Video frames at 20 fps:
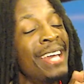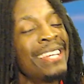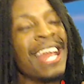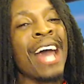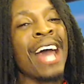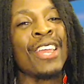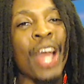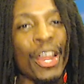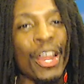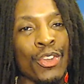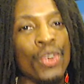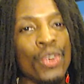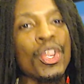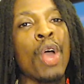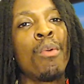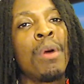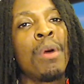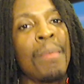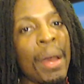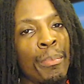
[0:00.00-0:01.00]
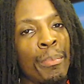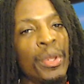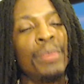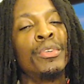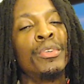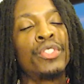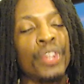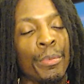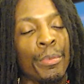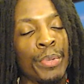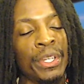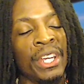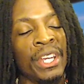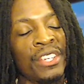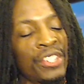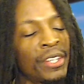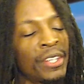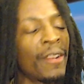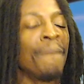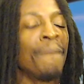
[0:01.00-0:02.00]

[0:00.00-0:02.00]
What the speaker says: Now, y'all know y'all want my premature prediction.